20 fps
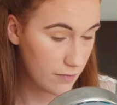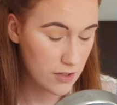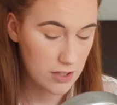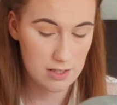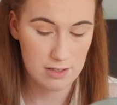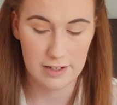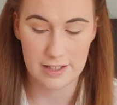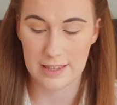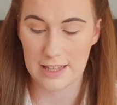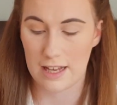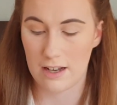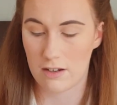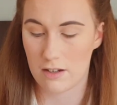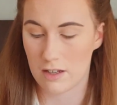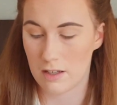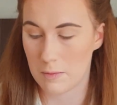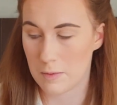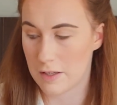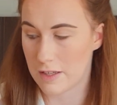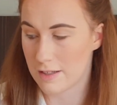Just like that. I
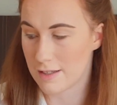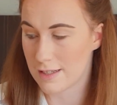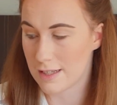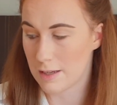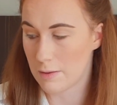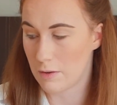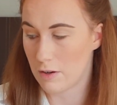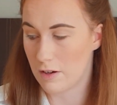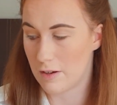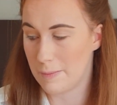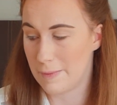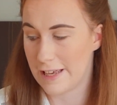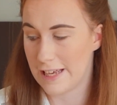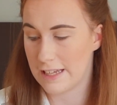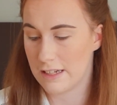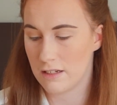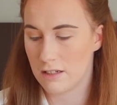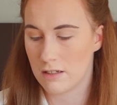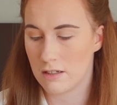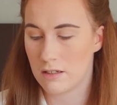hope you can see what I
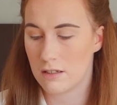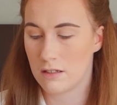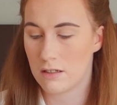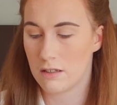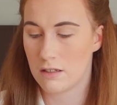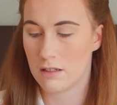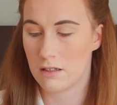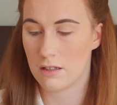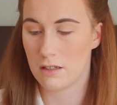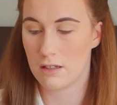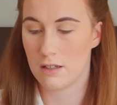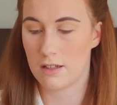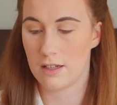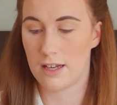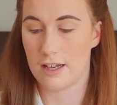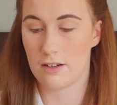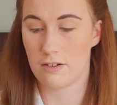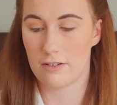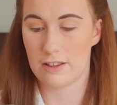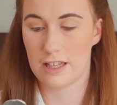mean.
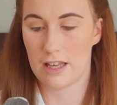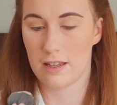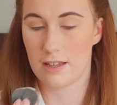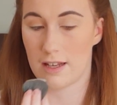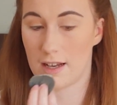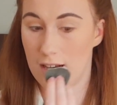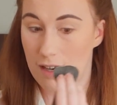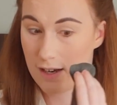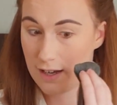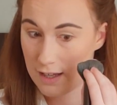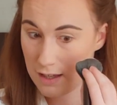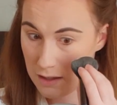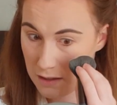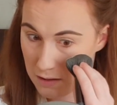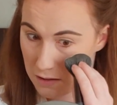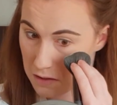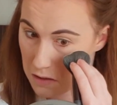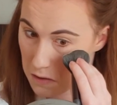And on the other eye.